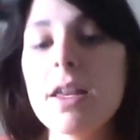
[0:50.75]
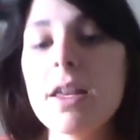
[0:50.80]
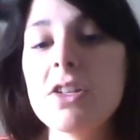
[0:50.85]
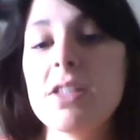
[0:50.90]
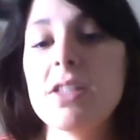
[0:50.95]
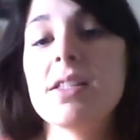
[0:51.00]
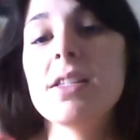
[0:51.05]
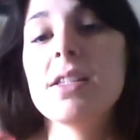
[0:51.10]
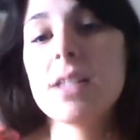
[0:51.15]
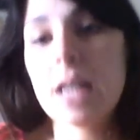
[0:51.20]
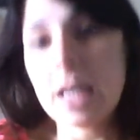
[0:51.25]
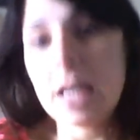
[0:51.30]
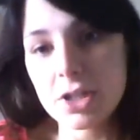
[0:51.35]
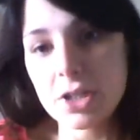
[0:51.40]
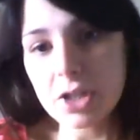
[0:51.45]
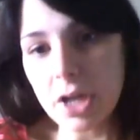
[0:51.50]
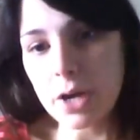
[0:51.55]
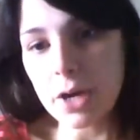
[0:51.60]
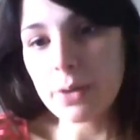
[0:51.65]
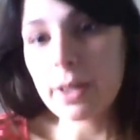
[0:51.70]
just to like
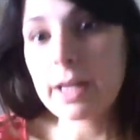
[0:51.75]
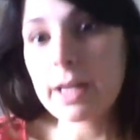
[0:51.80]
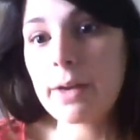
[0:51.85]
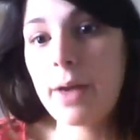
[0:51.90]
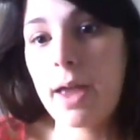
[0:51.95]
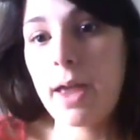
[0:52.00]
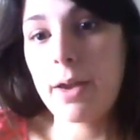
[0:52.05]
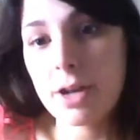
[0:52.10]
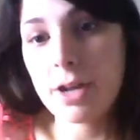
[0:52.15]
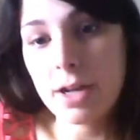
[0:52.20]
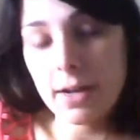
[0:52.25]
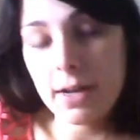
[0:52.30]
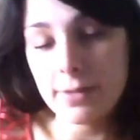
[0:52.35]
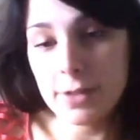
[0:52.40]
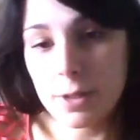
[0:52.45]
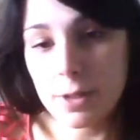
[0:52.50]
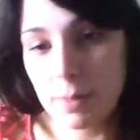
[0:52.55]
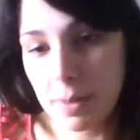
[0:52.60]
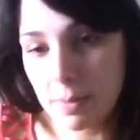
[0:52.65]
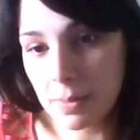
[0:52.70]
show like, okay, you're gonna have
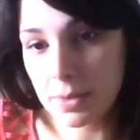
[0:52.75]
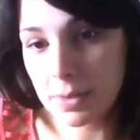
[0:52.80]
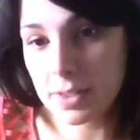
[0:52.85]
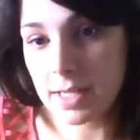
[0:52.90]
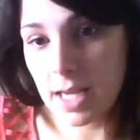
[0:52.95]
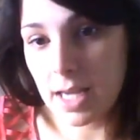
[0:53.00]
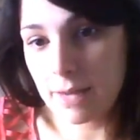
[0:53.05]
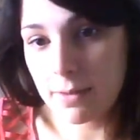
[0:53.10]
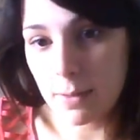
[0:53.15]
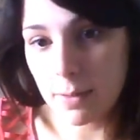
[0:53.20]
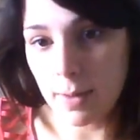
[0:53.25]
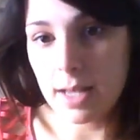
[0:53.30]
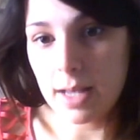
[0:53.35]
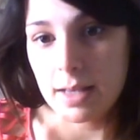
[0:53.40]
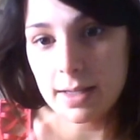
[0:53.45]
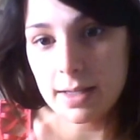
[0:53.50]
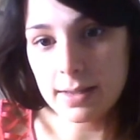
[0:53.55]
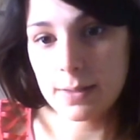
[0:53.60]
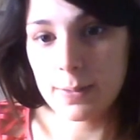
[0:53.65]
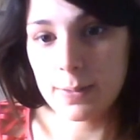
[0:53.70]
2 people the day of your
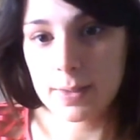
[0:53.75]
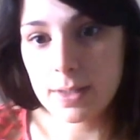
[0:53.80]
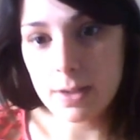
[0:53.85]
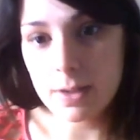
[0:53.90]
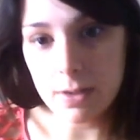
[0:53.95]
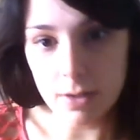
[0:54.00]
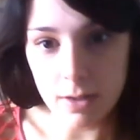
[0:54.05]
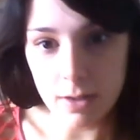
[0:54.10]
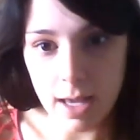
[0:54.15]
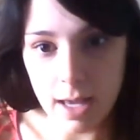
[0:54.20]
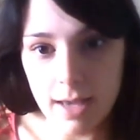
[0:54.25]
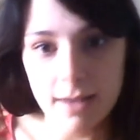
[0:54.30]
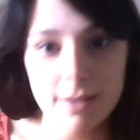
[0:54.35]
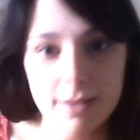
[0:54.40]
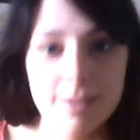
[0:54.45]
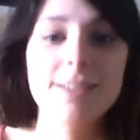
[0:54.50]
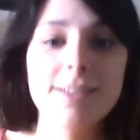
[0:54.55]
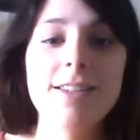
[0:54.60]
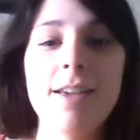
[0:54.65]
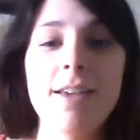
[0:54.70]
wedding, this is what's gonna look like,
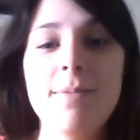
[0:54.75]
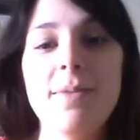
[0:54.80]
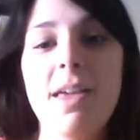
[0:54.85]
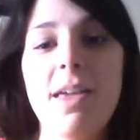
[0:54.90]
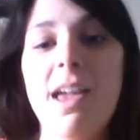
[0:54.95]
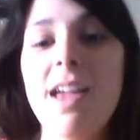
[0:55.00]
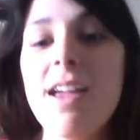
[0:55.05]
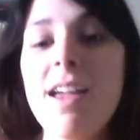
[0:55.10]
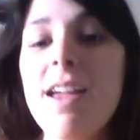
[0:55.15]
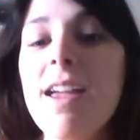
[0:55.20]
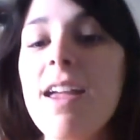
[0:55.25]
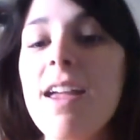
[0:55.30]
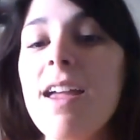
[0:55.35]
type thing.